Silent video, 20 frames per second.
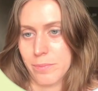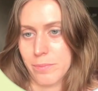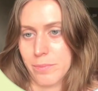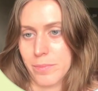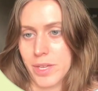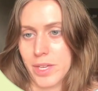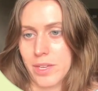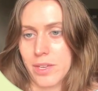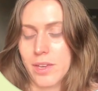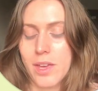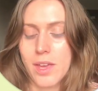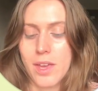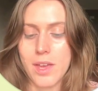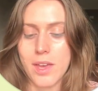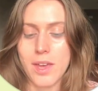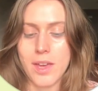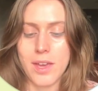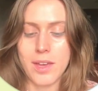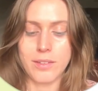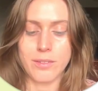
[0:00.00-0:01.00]
bee.
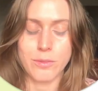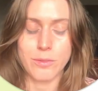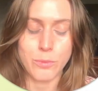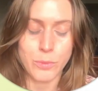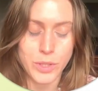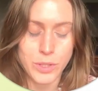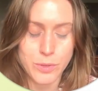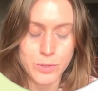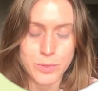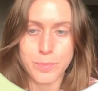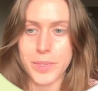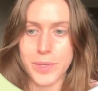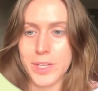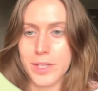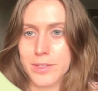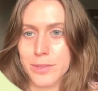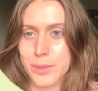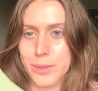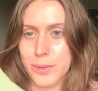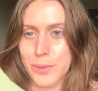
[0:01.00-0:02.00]
And we use
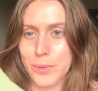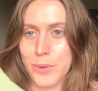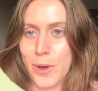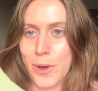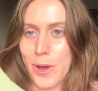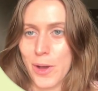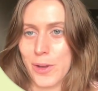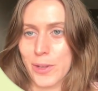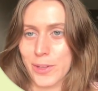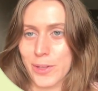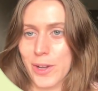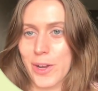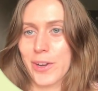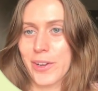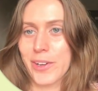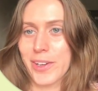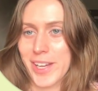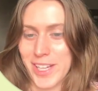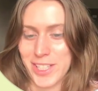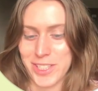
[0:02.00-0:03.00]
bee to call
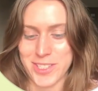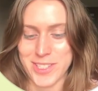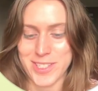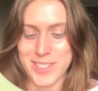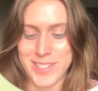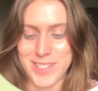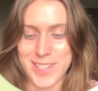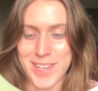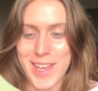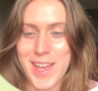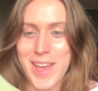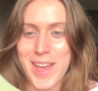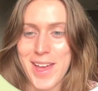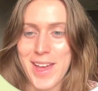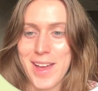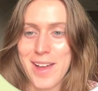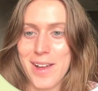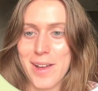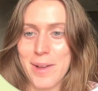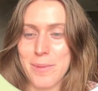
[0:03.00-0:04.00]
our agents.
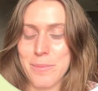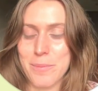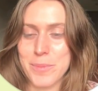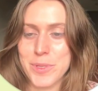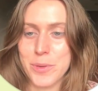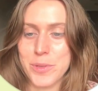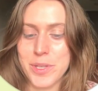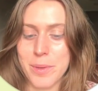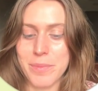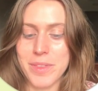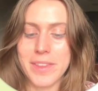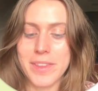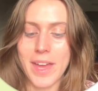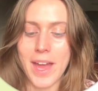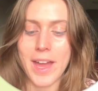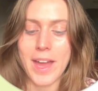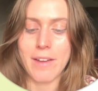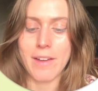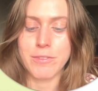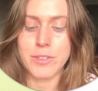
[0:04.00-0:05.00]
So something that
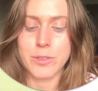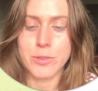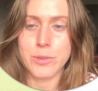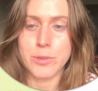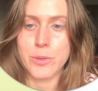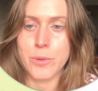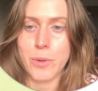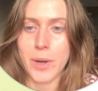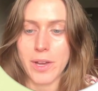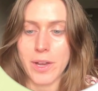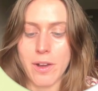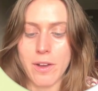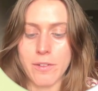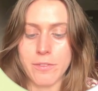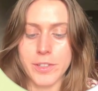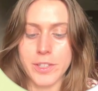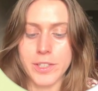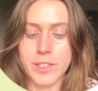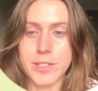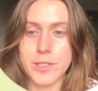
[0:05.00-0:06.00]
I have to do quite
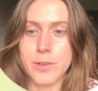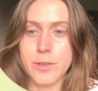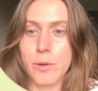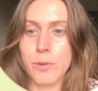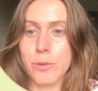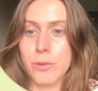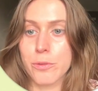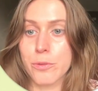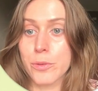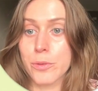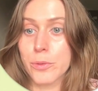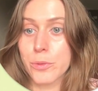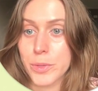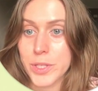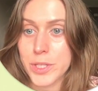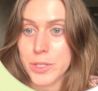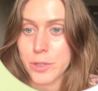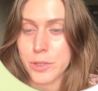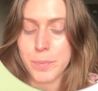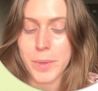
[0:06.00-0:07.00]
often is go through
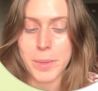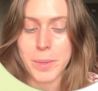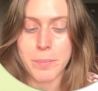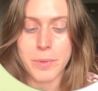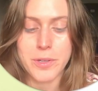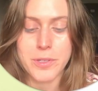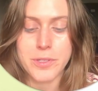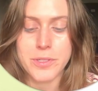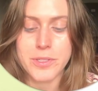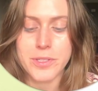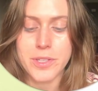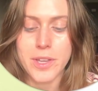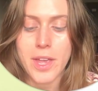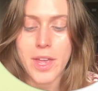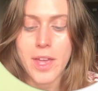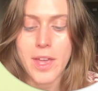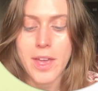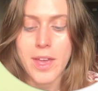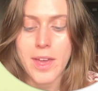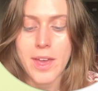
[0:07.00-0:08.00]
research papers
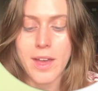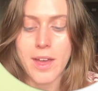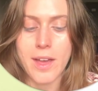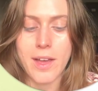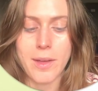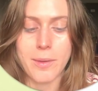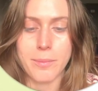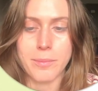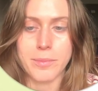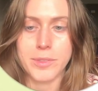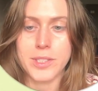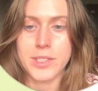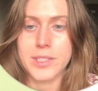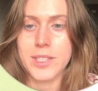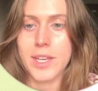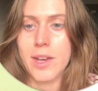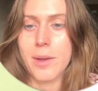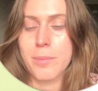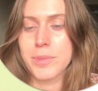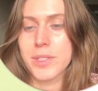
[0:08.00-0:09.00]
to
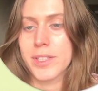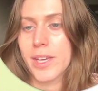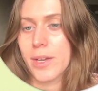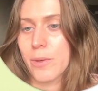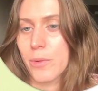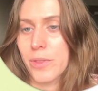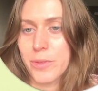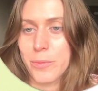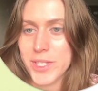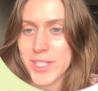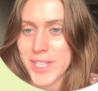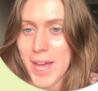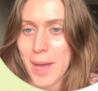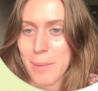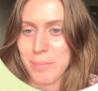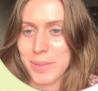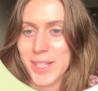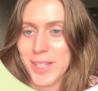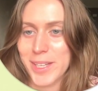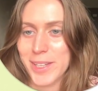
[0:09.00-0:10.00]
stay up to date with what's
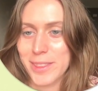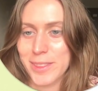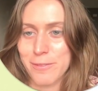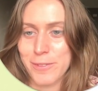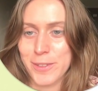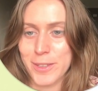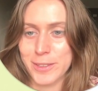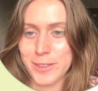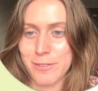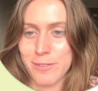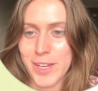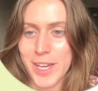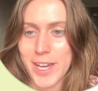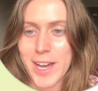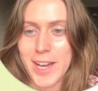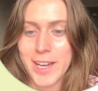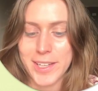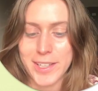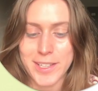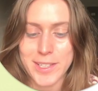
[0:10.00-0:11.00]
happening in the field of
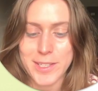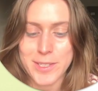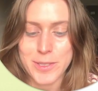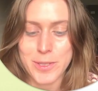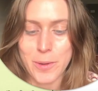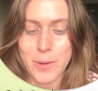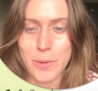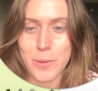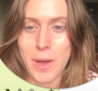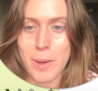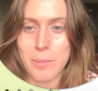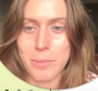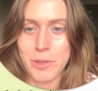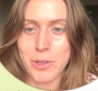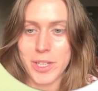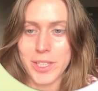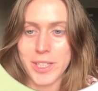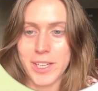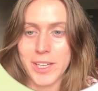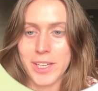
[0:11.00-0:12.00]
AI. So I'm
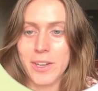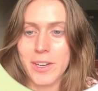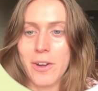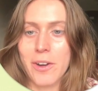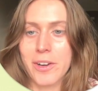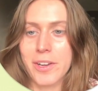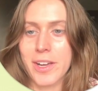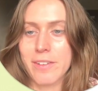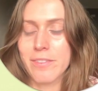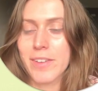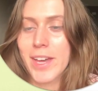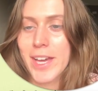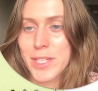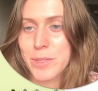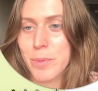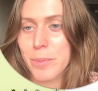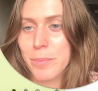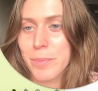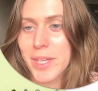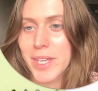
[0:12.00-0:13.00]
creating an archive
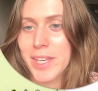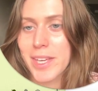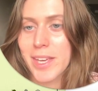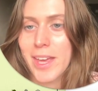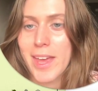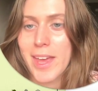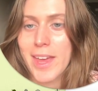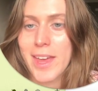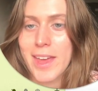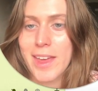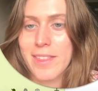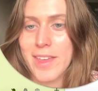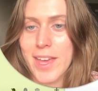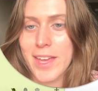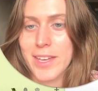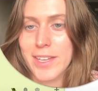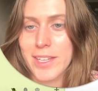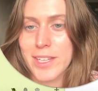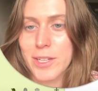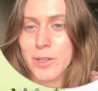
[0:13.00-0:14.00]
expert bee. And
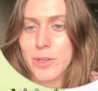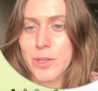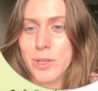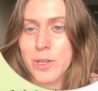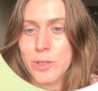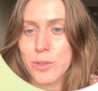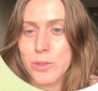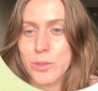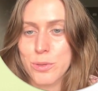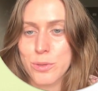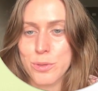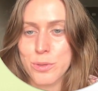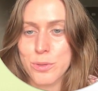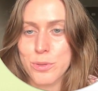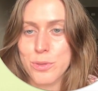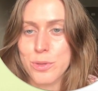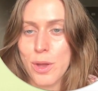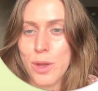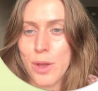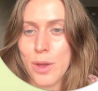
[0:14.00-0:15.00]
then here you can
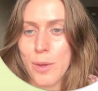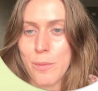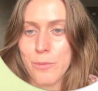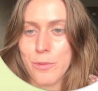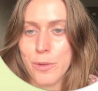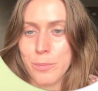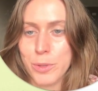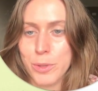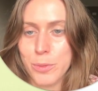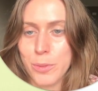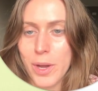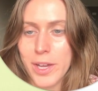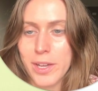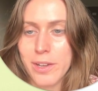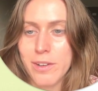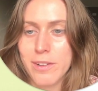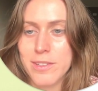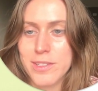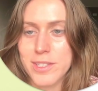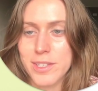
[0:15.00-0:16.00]
choose from cute
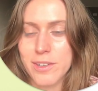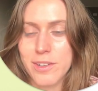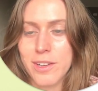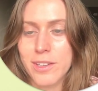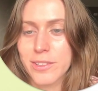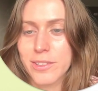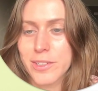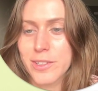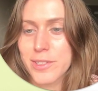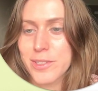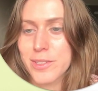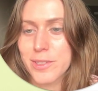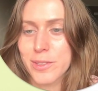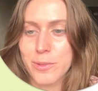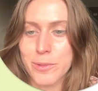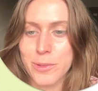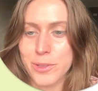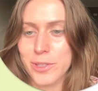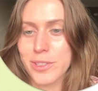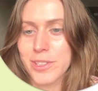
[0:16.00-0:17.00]
icons and colors in
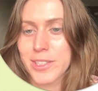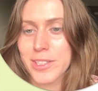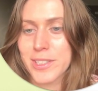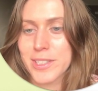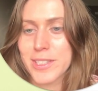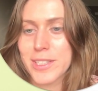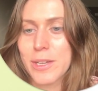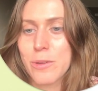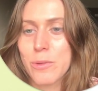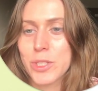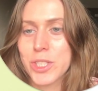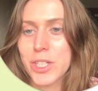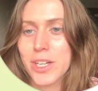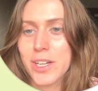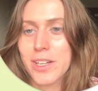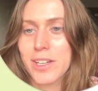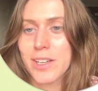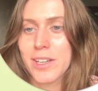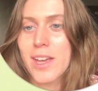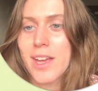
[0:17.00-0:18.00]
order to distinguish
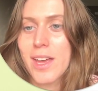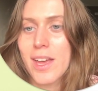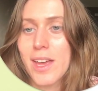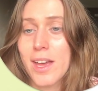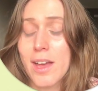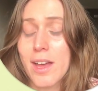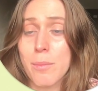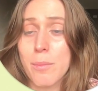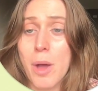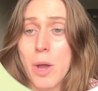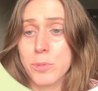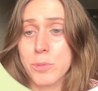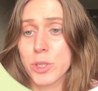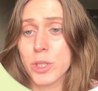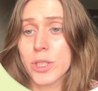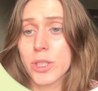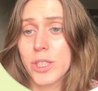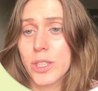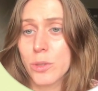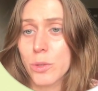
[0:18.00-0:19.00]
it.
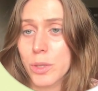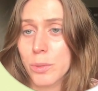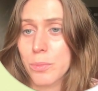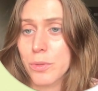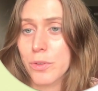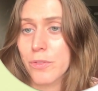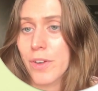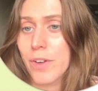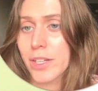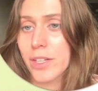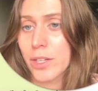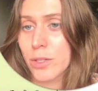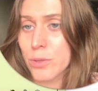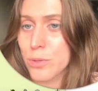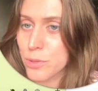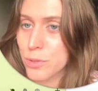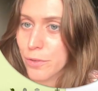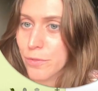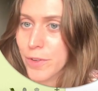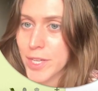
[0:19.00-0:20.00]
Optionally, you can provide a
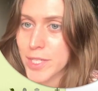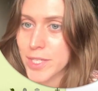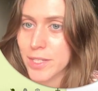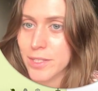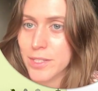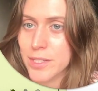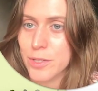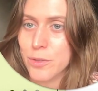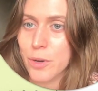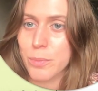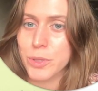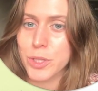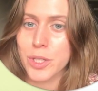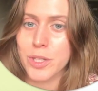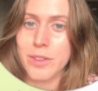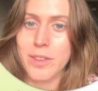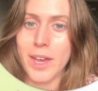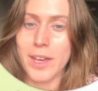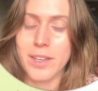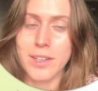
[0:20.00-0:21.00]
user-facing
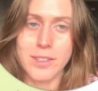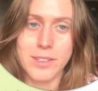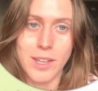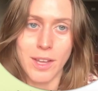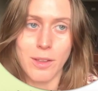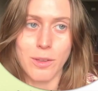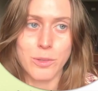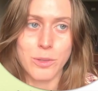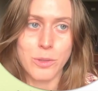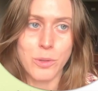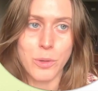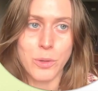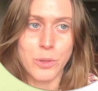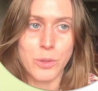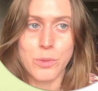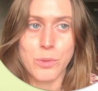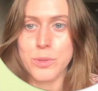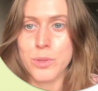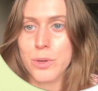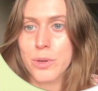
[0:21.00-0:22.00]
description that can tell your
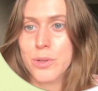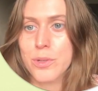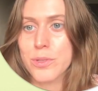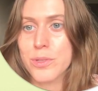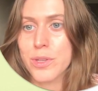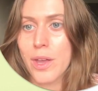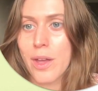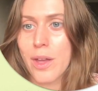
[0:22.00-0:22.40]
users